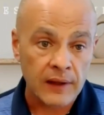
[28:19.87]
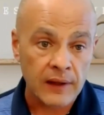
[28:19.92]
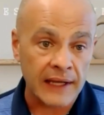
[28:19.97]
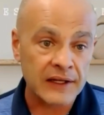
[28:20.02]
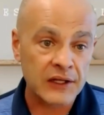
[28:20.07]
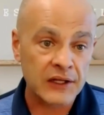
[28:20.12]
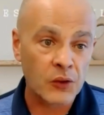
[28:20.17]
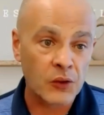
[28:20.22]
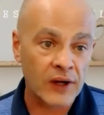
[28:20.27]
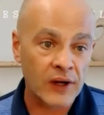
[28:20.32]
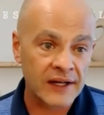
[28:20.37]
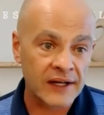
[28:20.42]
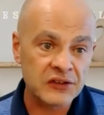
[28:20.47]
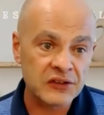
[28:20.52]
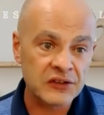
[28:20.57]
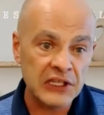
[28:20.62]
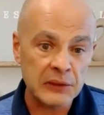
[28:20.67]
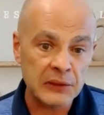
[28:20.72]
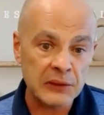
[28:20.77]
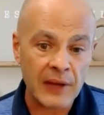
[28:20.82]
I did want to
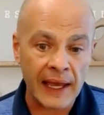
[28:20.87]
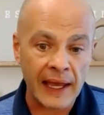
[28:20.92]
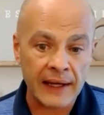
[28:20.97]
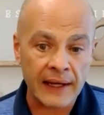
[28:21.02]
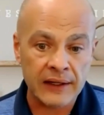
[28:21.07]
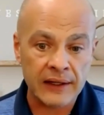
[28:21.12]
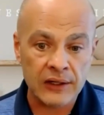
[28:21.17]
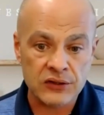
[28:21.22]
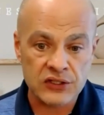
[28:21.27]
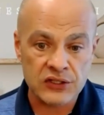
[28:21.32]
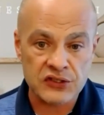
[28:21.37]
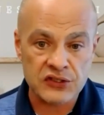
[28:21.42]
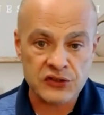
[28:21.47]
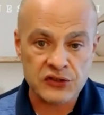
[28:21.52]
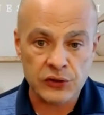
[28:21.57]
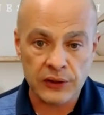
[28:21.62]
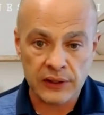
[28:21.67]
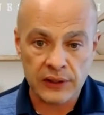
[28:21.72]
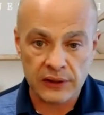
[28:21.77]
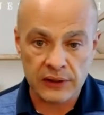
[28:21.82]
sneak back here just
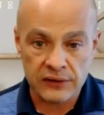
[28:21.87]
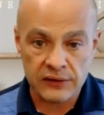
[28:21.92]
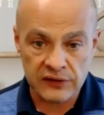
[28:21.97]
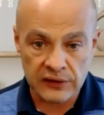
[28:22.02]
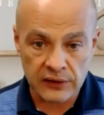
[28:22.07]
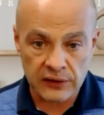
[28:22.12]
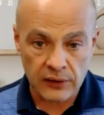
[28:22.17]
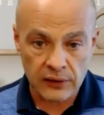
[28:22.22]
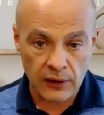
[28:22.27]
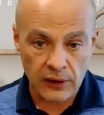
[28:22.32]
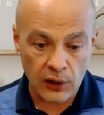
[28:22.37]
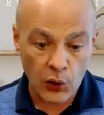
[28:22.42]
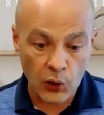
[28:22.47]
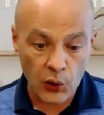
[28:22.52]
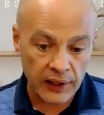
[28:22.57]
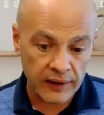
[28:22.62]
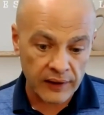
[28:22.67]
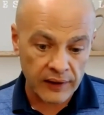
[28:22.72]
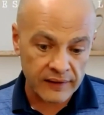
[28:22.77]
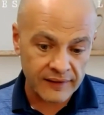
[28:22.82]
so you could see a
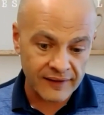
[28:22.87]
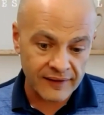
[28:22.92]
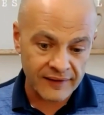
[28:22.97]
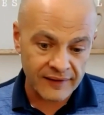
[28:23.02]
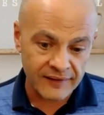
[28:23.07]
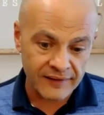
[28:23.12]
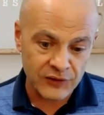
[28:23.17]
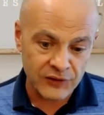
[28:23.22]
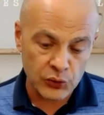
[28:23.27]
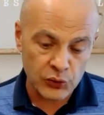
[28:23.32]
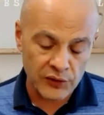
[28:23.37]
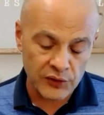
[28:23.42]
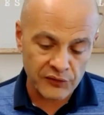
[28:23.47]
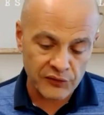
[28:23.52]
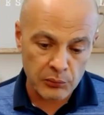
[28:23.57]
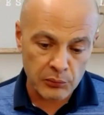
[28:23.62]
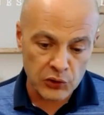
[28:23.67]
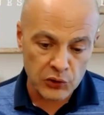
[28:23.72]
quick view of the